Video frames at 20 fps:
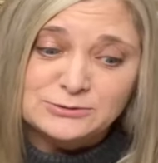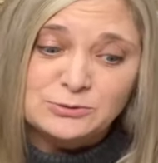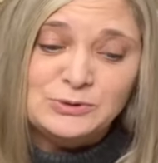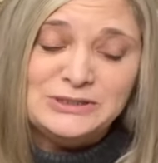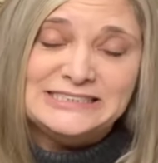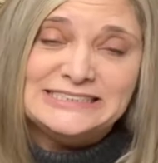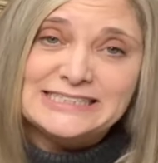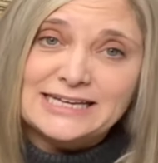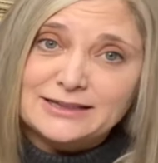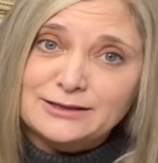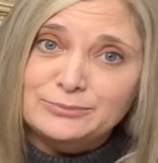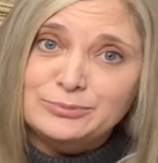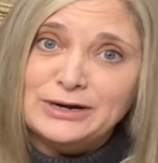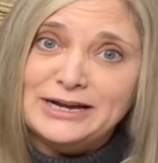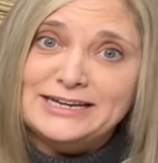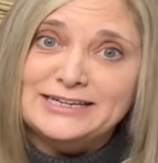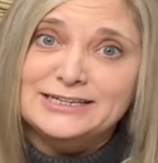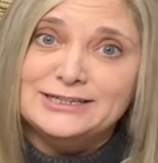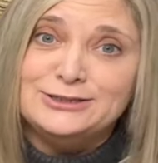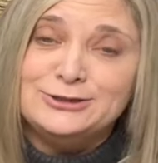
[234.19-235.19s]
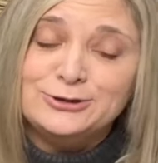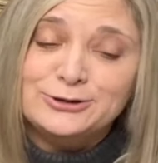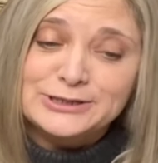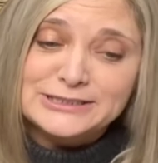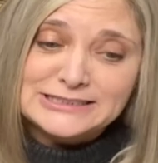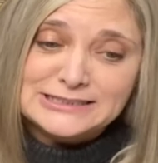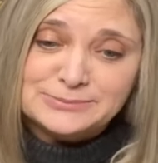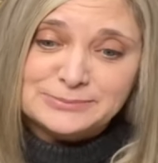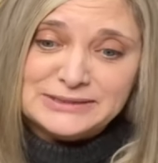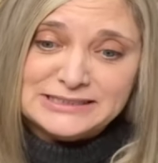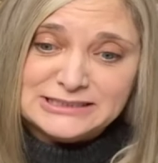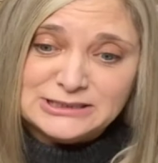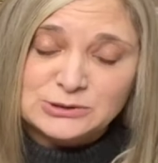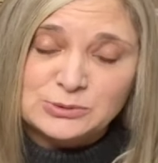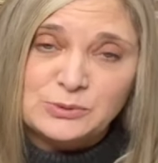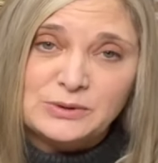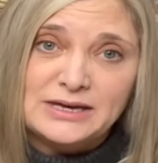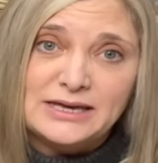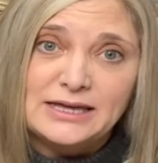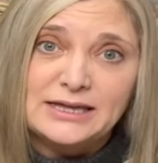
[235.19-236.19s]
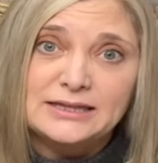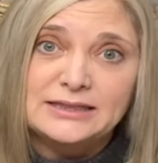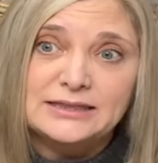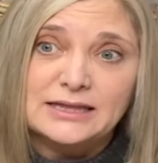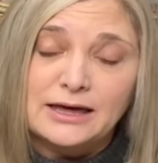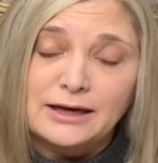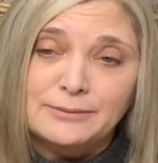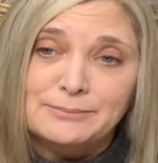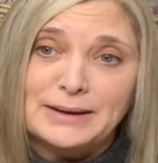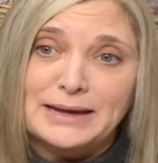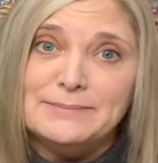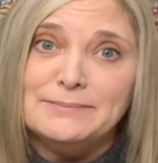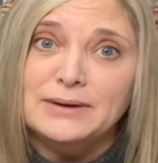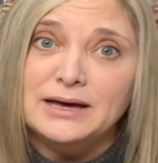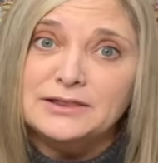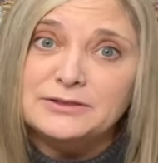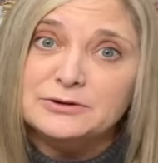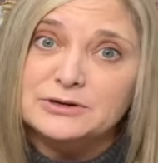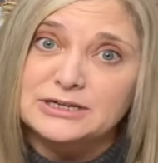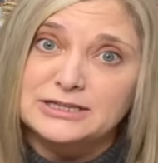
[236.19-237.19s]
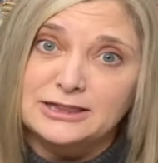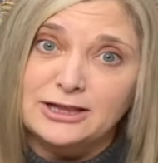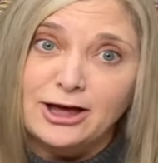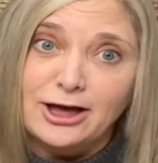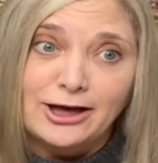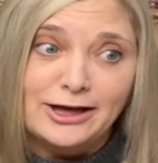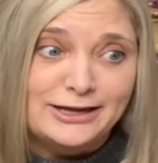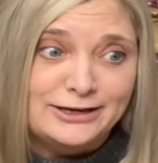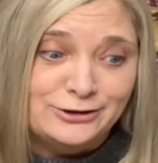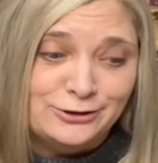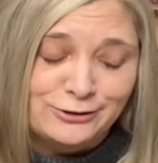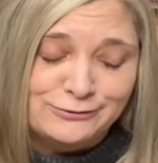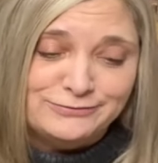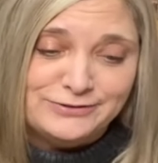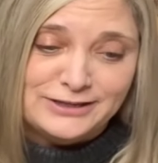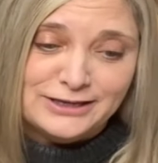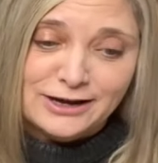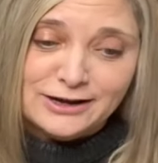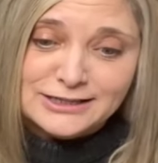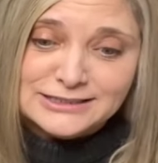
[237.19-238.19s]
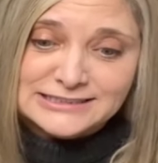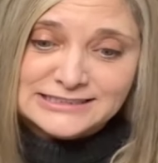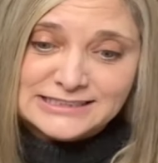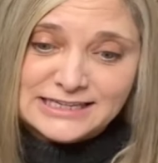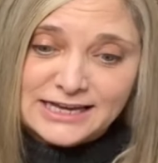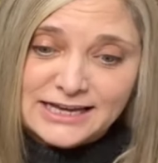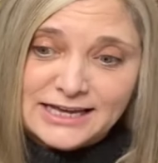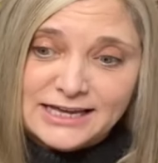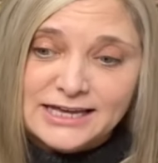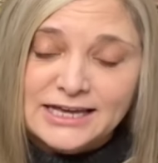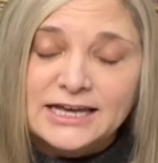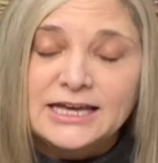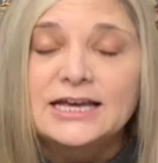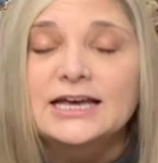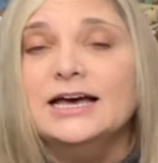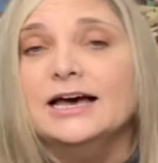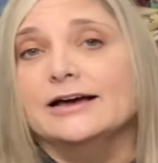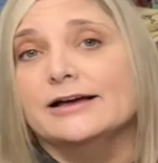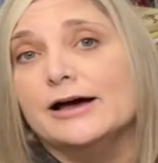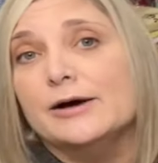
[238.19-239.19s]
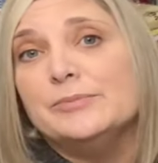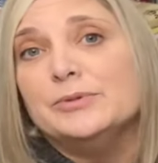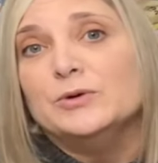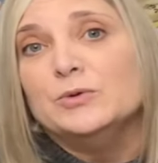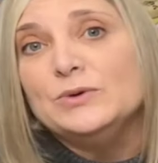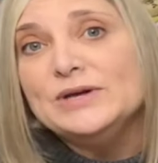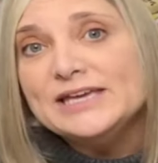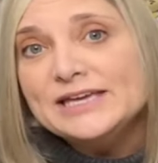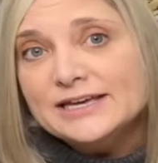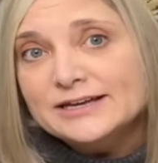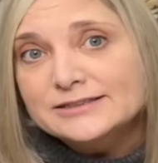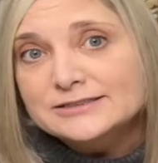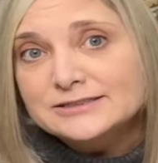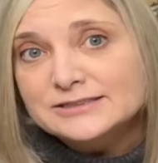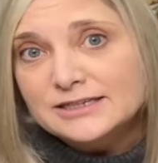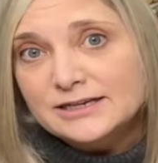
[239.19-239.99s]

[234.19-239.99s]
We celebrated Christmas with my mother-in-law and her fiance a couple weekends